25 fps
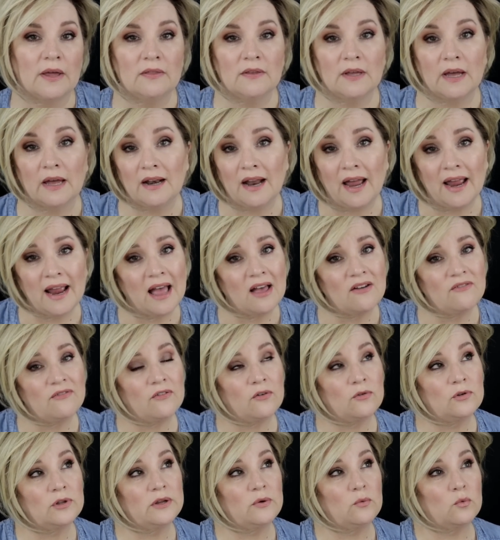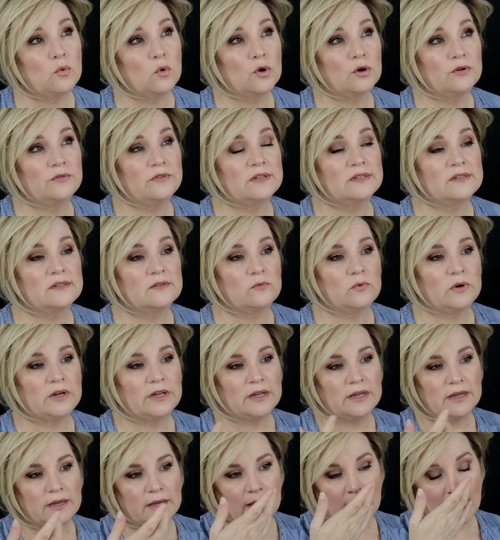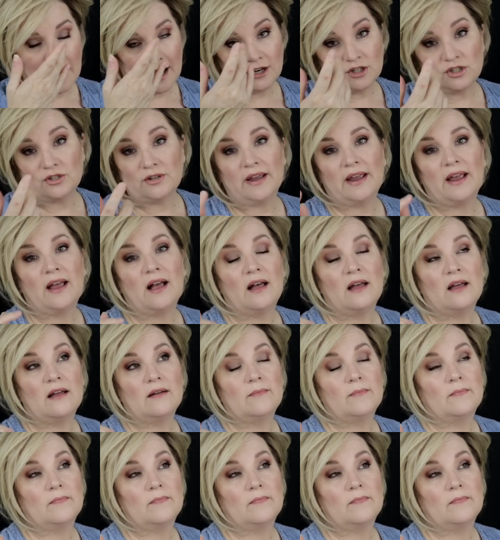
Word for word: And, and I have only worn this wig, actually,